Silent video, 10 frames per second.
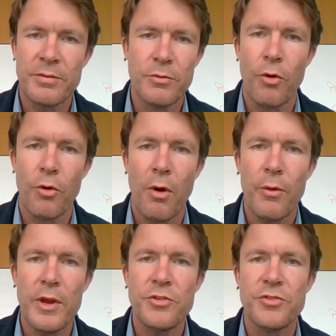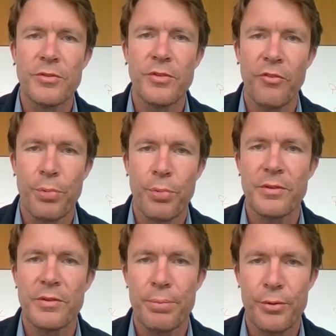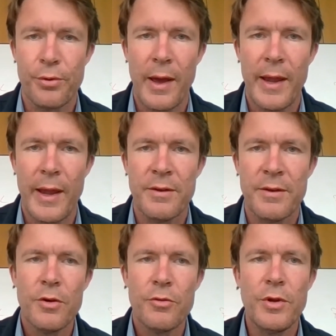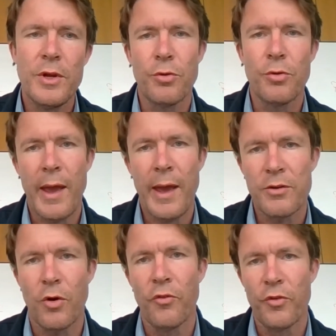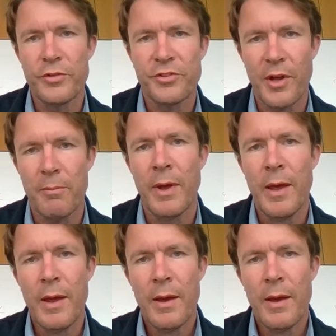no issues of personal pride, really to hand over some